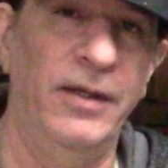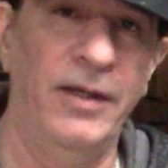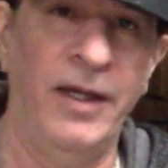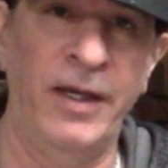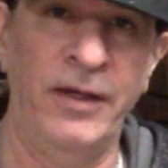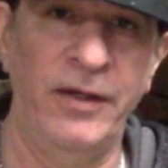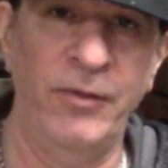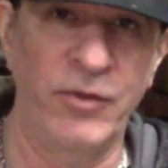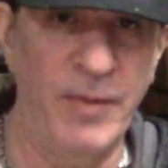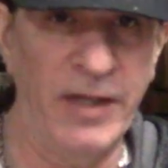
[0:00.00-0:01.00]
And it
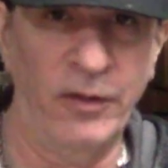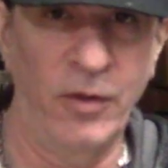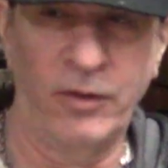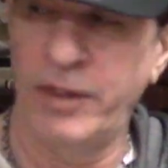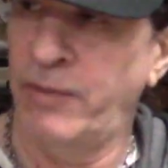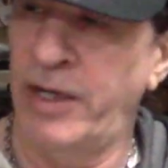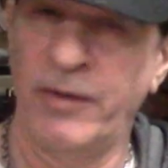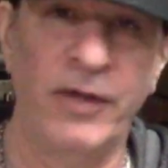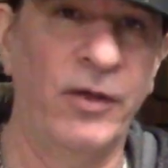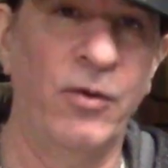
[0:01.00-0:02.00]
was made locally right
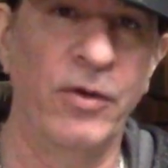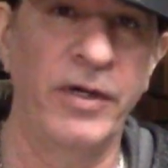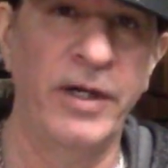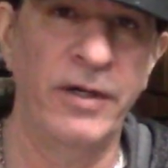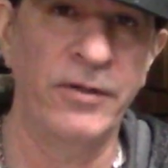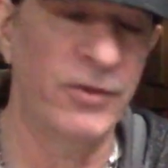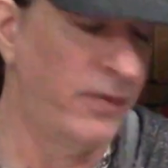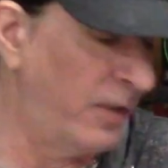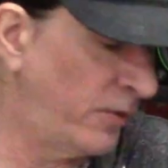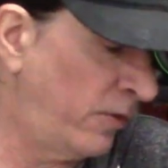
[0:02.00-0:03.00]
around the corner here, so
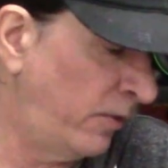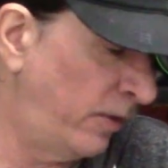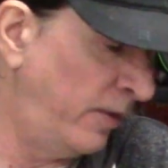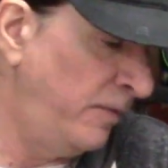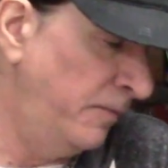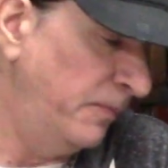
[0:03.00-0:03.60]
that's all good.